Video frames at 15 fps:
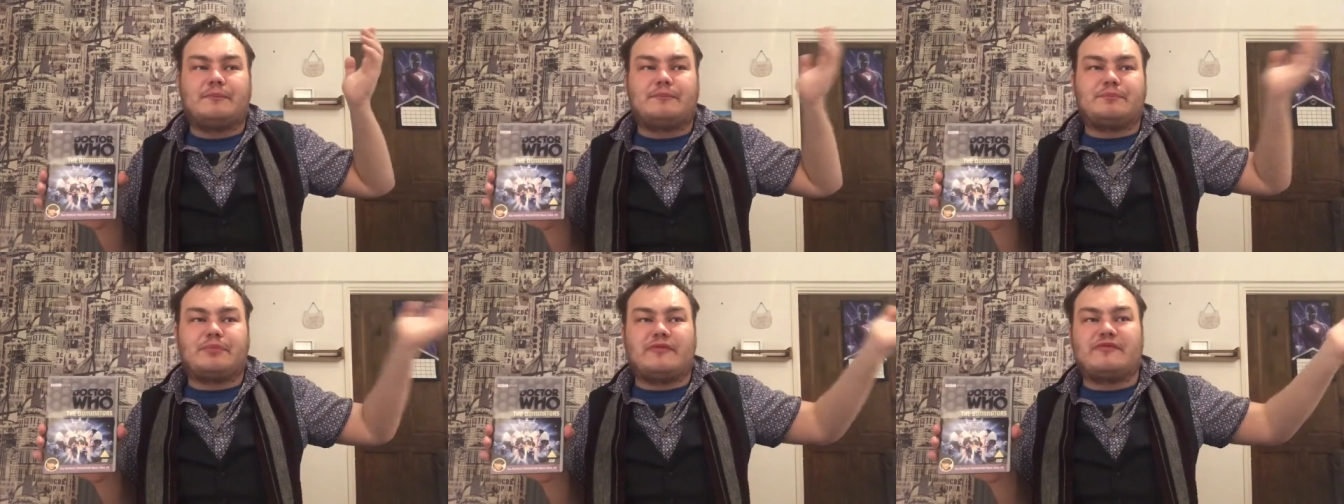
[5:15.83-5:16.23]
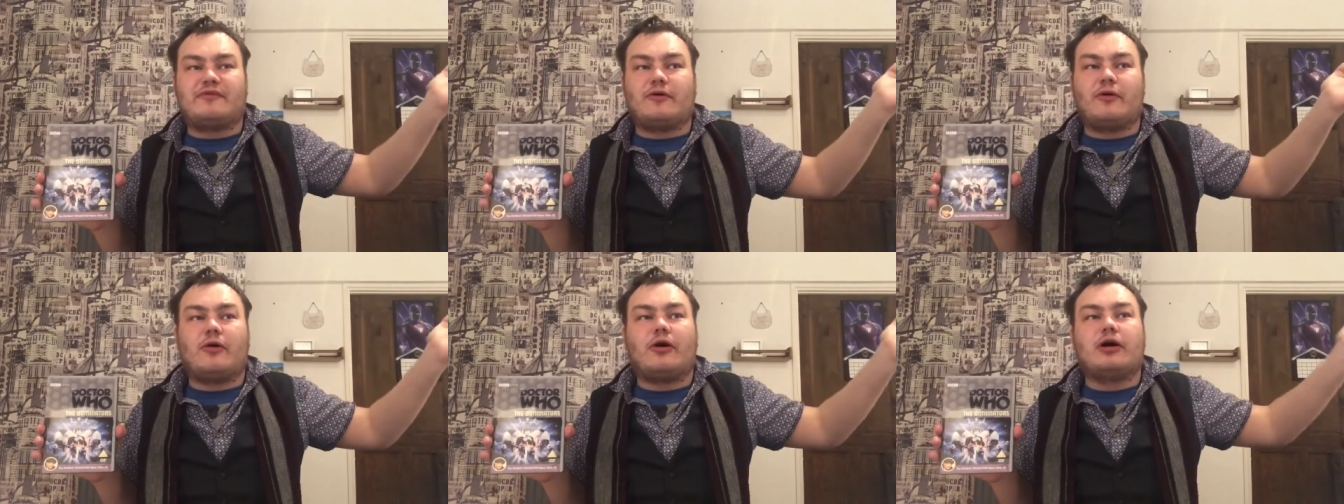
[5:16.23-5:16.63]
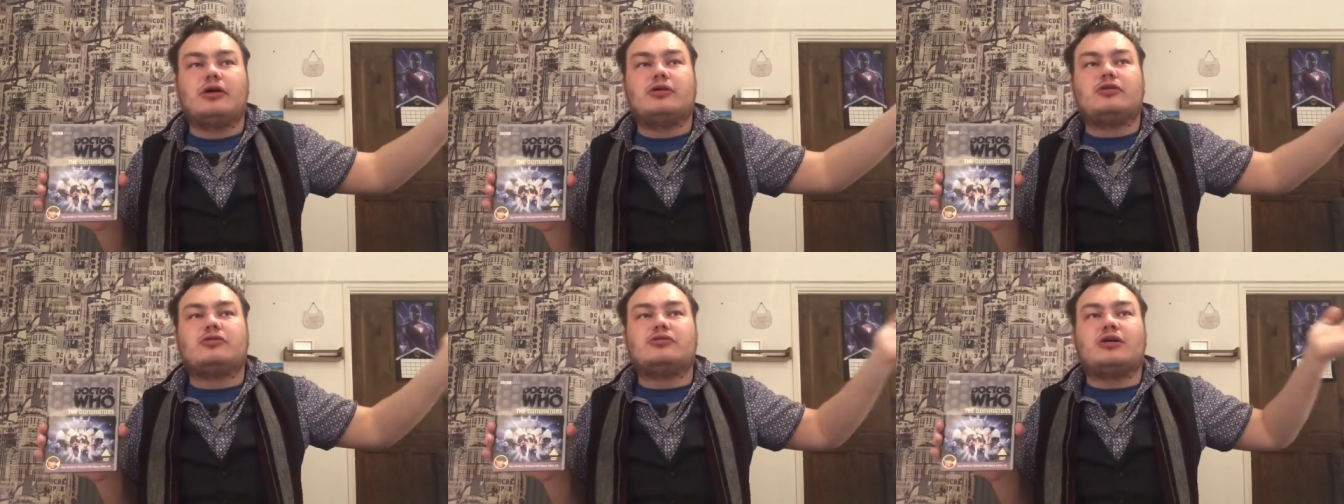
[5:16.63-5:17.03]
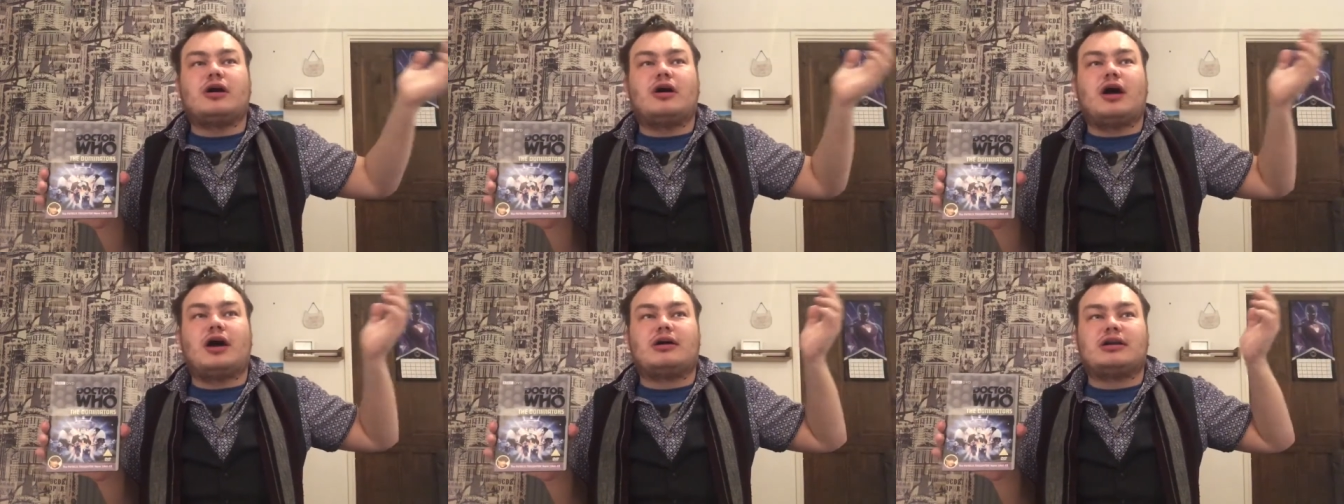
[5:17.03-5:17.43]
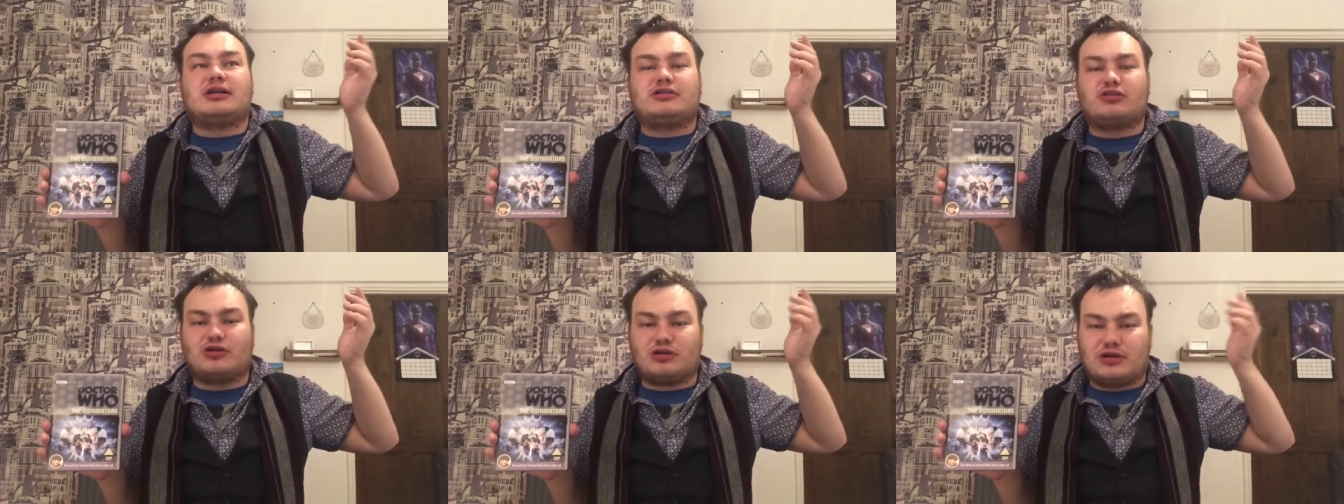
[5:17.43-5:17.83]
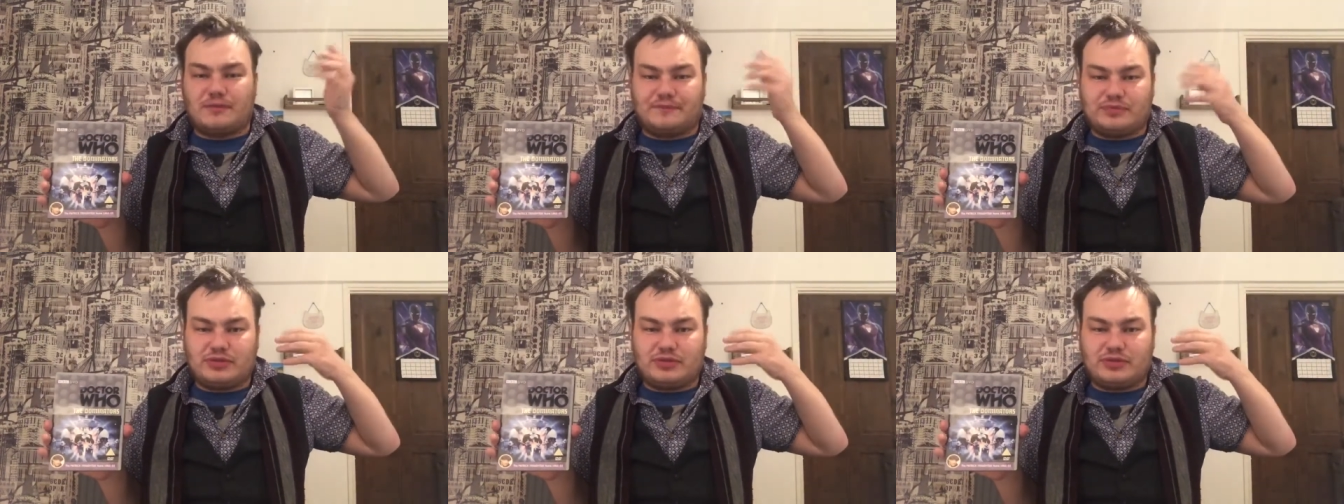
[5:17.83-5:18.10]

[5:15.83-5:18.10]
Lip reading: before, and he took